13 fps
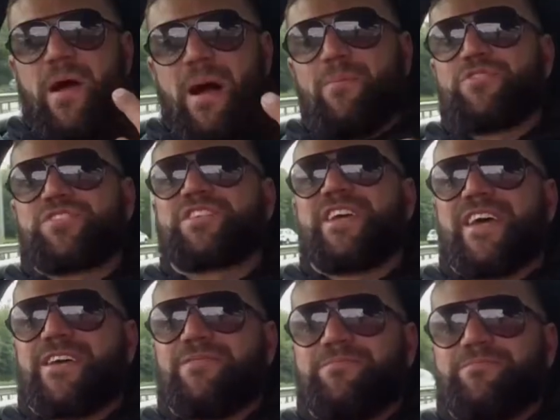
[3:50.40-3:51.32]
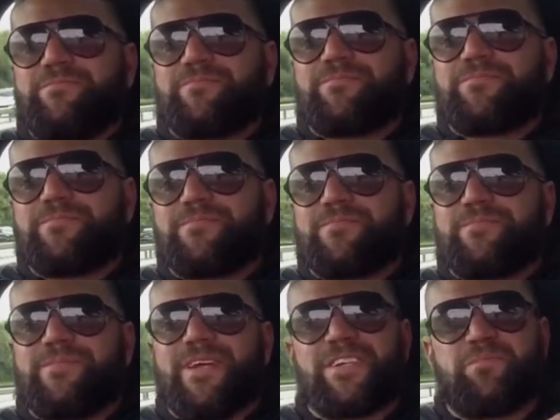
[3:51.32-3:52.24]
I must say,
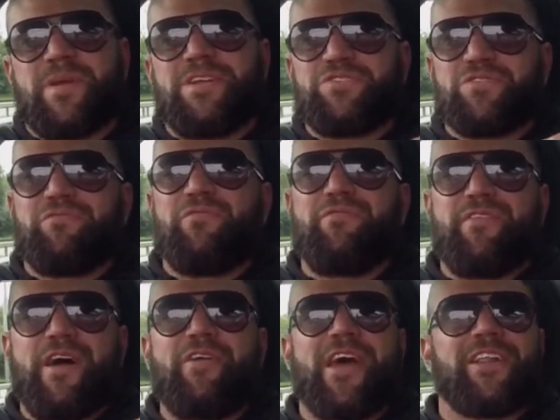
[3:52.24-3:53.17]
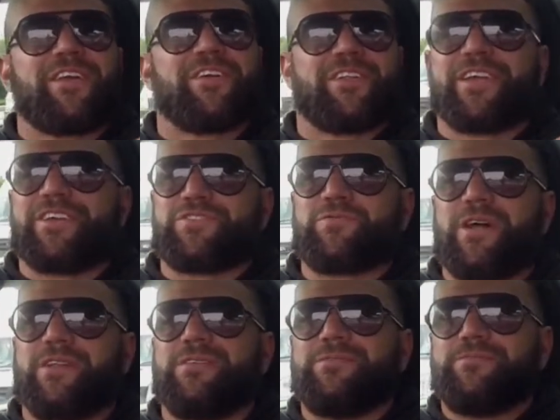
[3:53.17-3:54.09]
it's been done very elegantly as
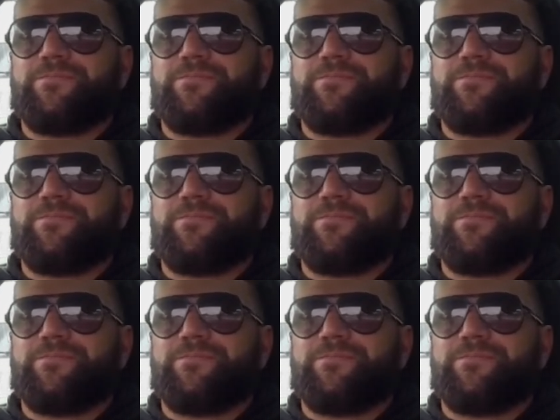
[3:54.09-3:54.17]
well.